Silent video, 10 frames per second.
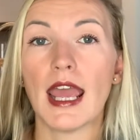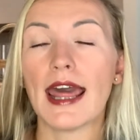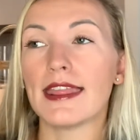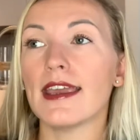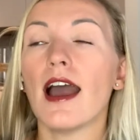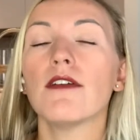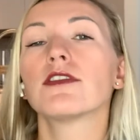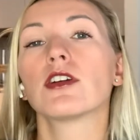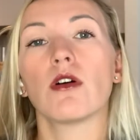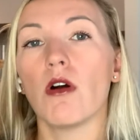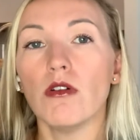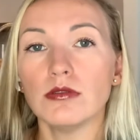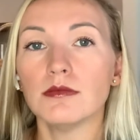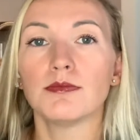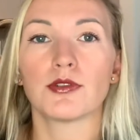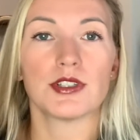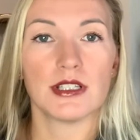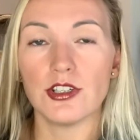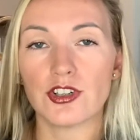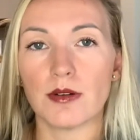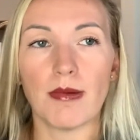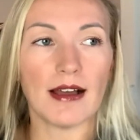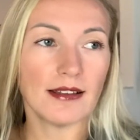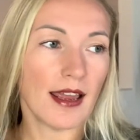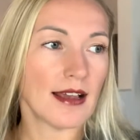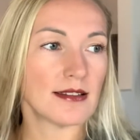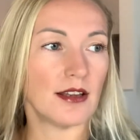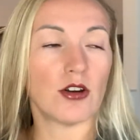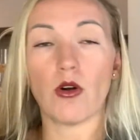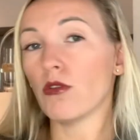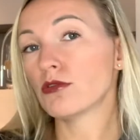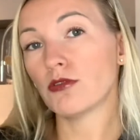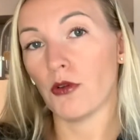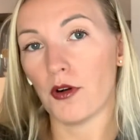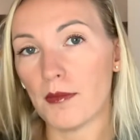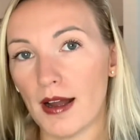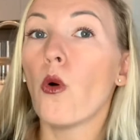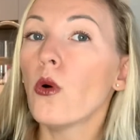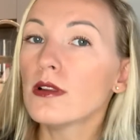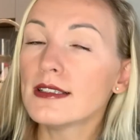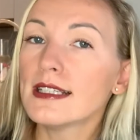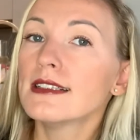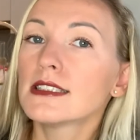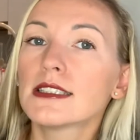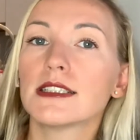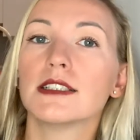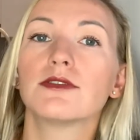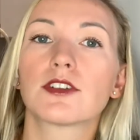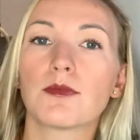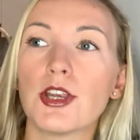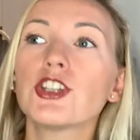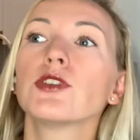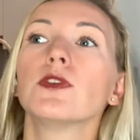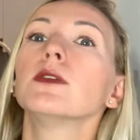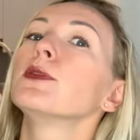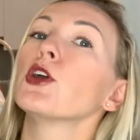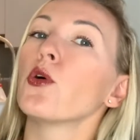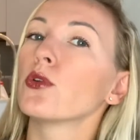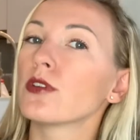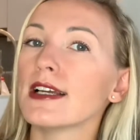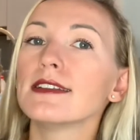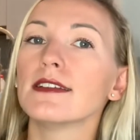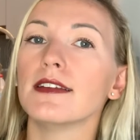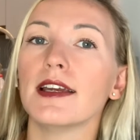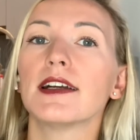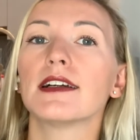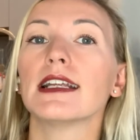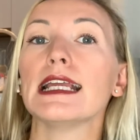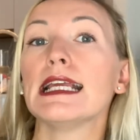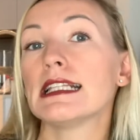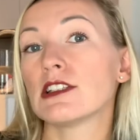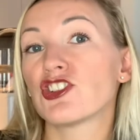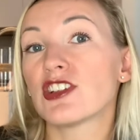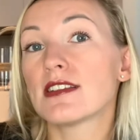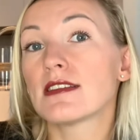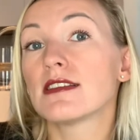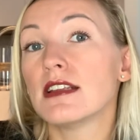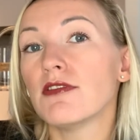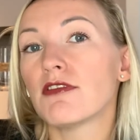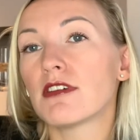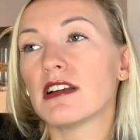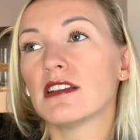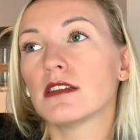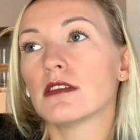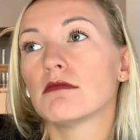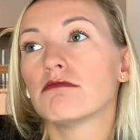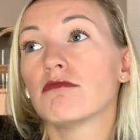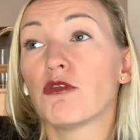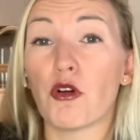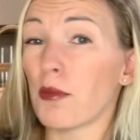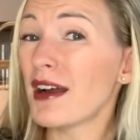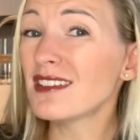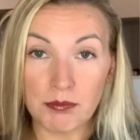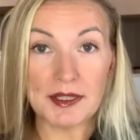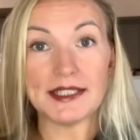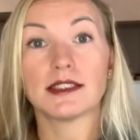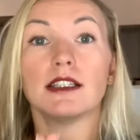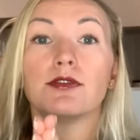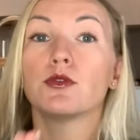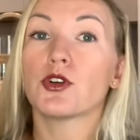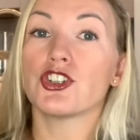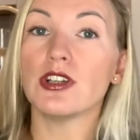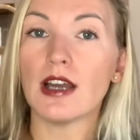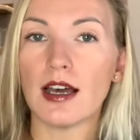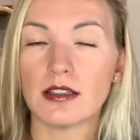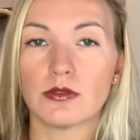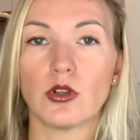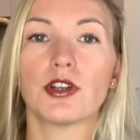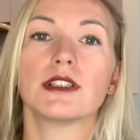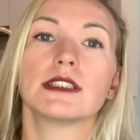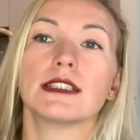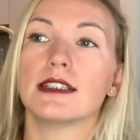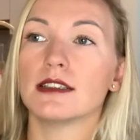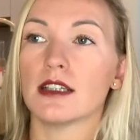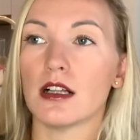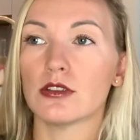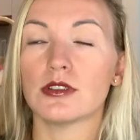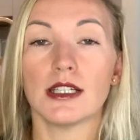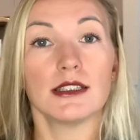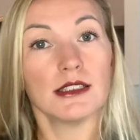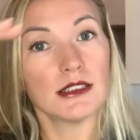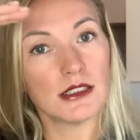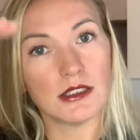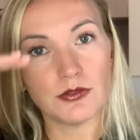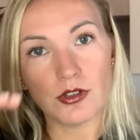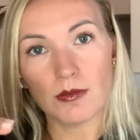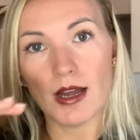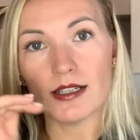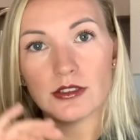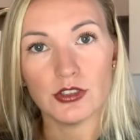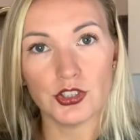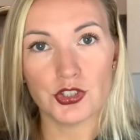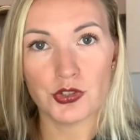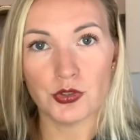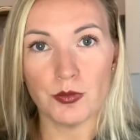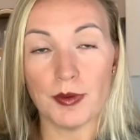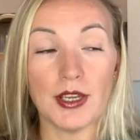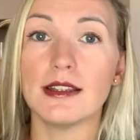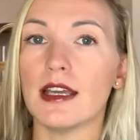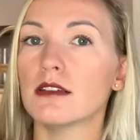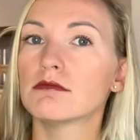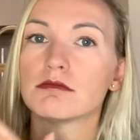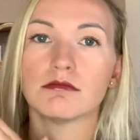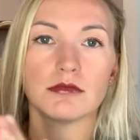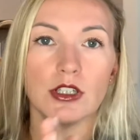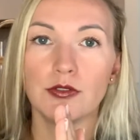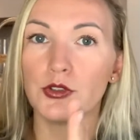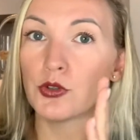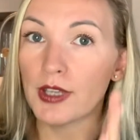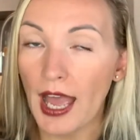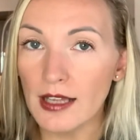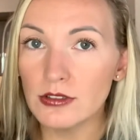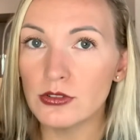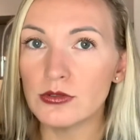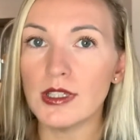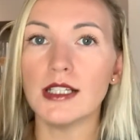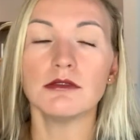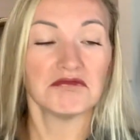They have their own procedure. Bank has their own format. All the necessary information will be already there in just different format. Please, if you're watching other vloggers and they tell you that this is the format it should be, then if you can't do that,